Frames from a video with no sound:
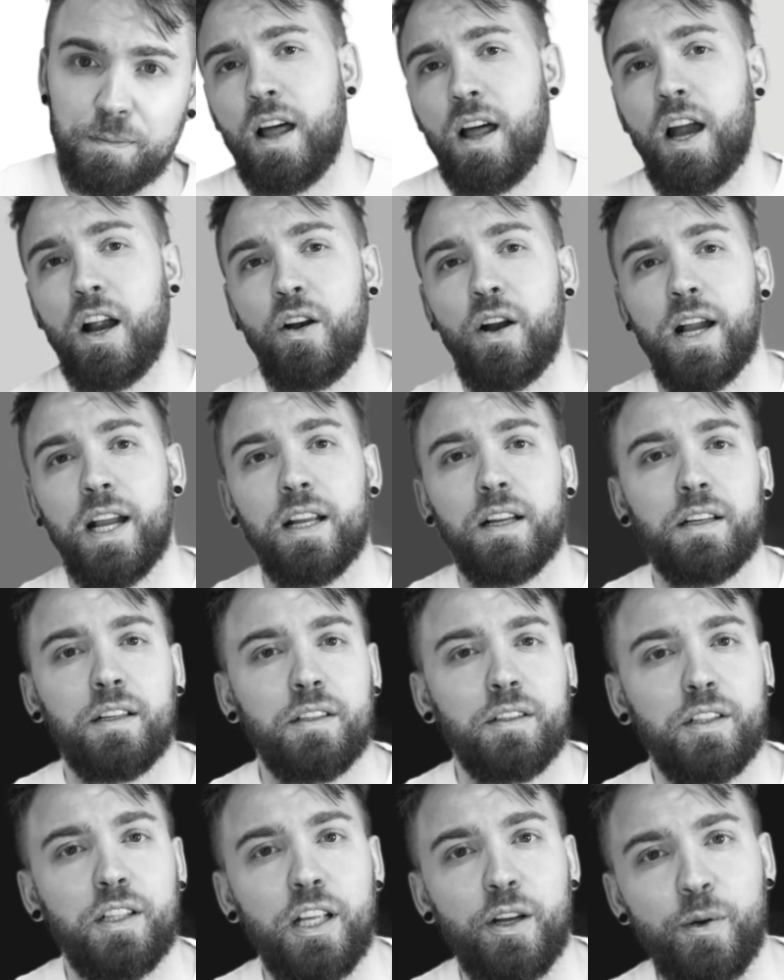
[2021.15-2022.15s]
All right,
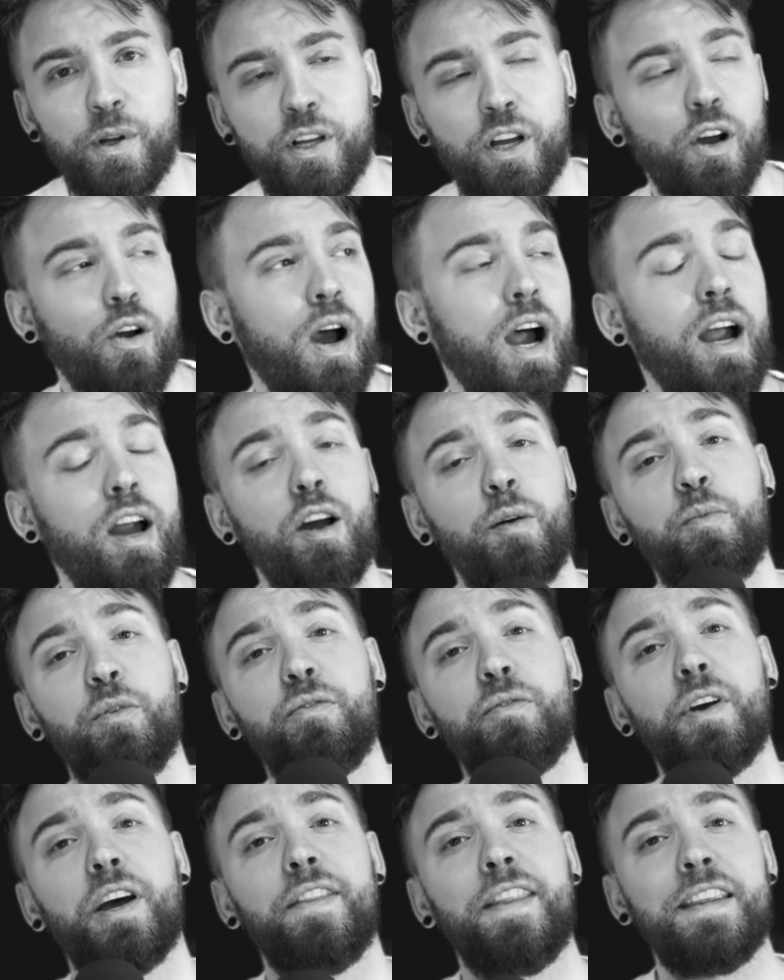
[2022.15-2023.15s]
there we go. I hope you
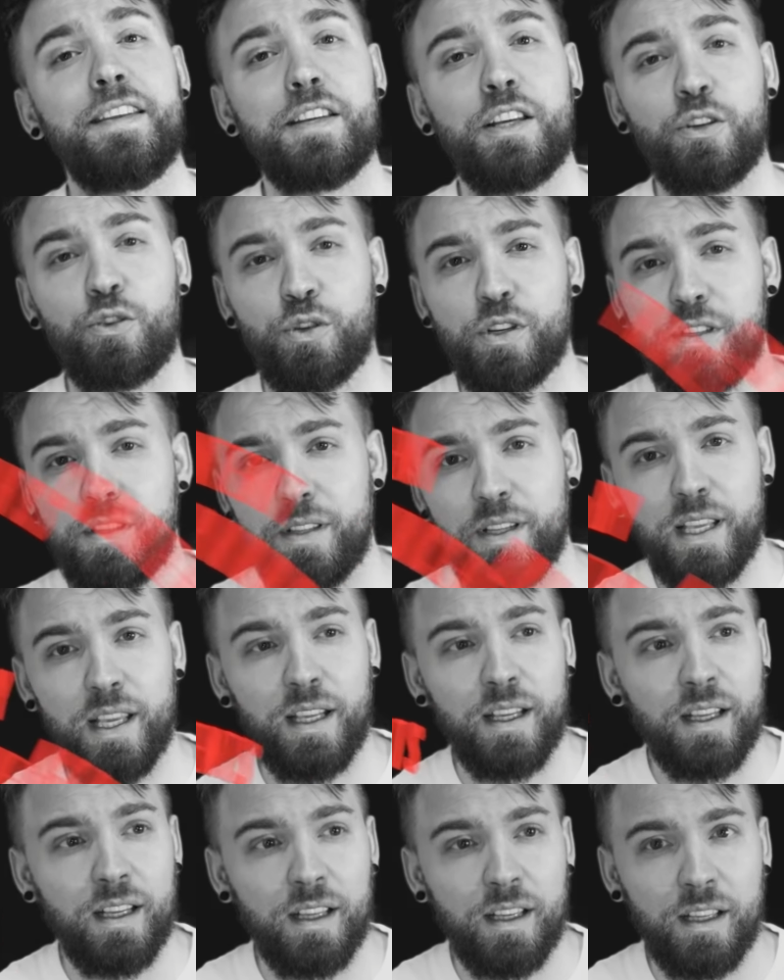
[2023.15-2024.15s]
found this
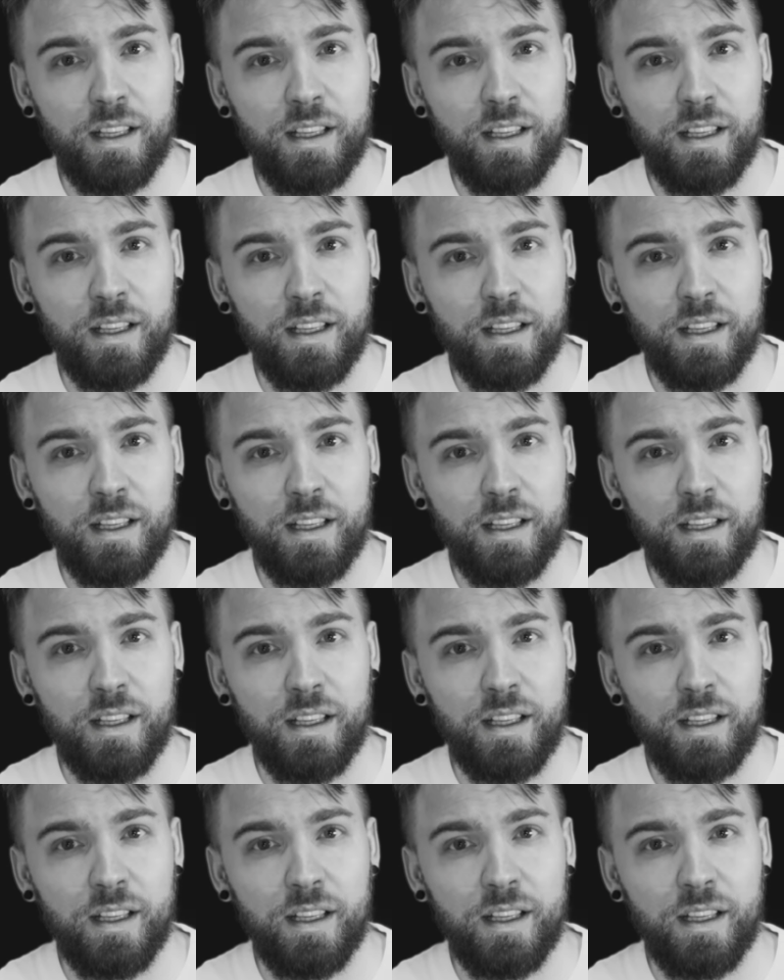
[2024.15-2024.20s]
interesting.